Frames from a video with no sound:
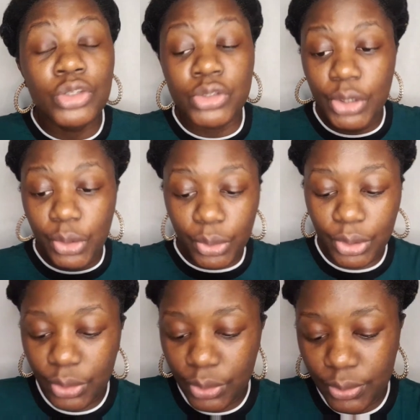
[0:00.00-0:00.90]

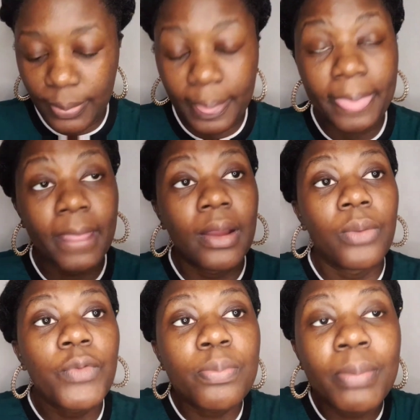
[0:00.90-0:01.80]
So
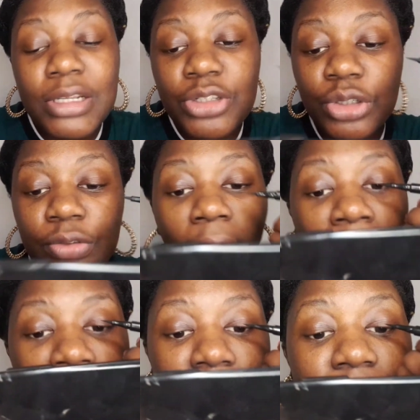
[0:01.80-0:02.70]
with my sort of
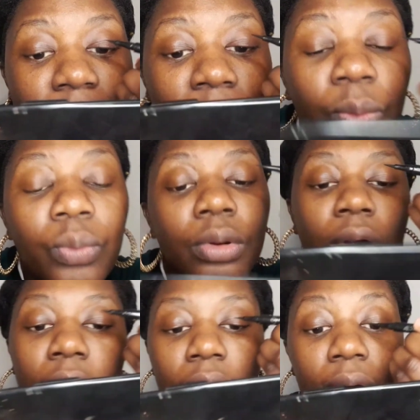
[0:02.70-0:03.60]
eyes,
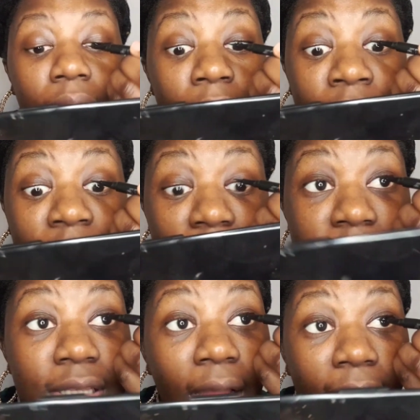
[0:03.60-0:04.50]

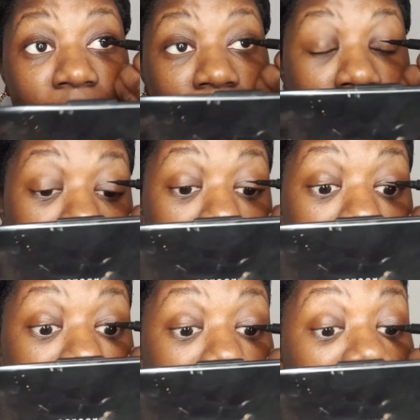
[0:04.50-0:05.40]
this side
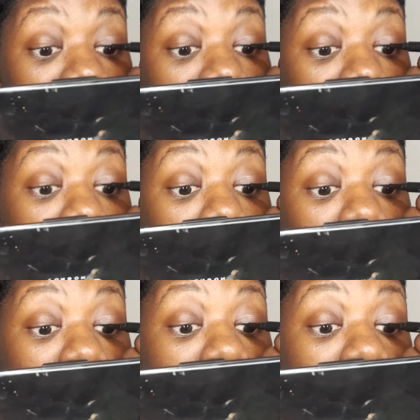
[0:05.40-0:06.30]
here in the inner
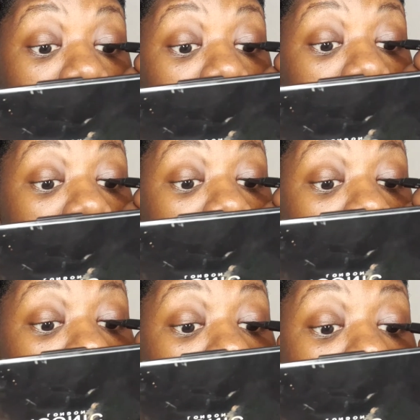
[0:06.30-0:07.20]
corners, I kind of
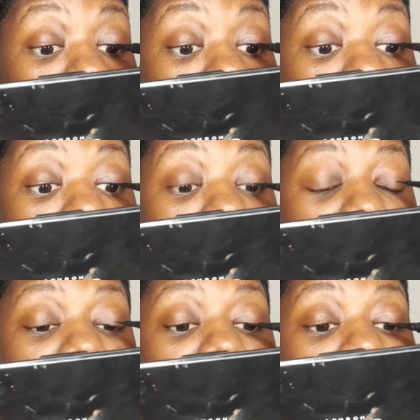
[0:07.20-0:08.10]
start just
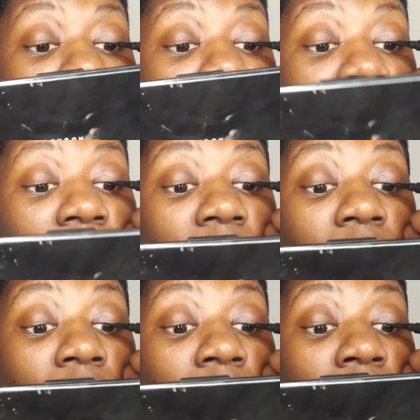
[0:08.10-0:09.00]
there,
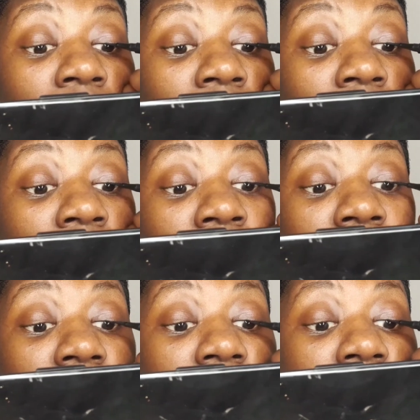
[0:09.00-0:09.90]

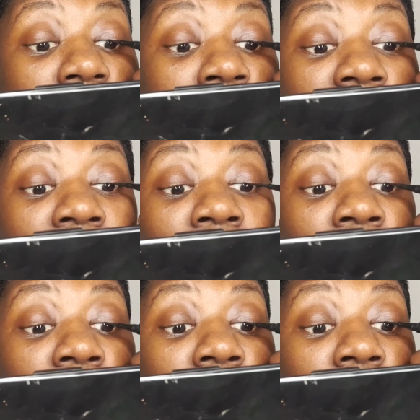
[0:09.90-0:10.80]
just
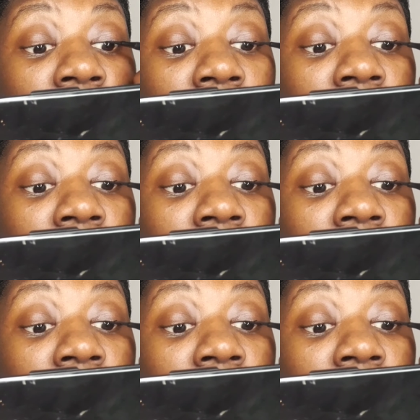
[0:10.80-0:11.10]
below,